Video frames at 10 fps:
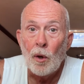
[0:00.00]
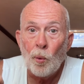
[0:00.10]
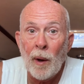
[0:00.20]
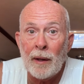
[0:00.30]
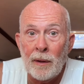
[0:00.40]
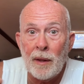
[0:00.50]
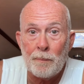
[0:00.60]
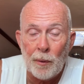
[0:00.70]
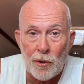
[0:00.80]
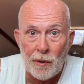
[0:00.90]
When the
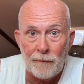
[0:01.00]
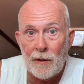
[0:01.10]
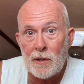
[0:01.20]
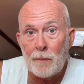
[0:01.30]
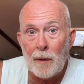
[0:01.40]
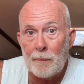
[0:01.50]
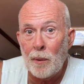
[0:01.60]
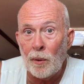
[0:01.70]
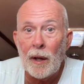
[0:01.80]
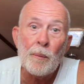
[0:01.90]
person visited my
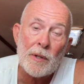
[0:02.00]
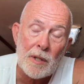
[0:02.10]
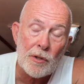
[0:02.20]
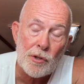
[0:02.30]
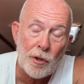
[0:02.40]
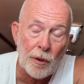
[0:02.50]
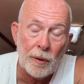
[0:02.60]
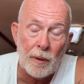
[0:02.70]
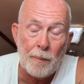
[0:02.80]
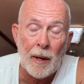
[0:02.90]
boat and was
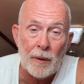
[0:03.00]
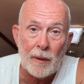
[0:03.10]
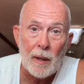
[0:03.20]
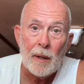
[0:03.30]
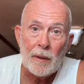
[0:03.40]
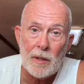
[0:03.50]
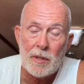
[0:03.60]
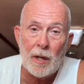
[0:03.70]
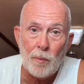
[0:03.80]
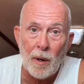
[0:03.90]
concerned about the
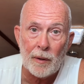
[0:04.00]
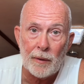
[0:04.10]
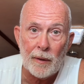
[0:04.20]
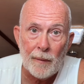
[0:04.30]
seawater,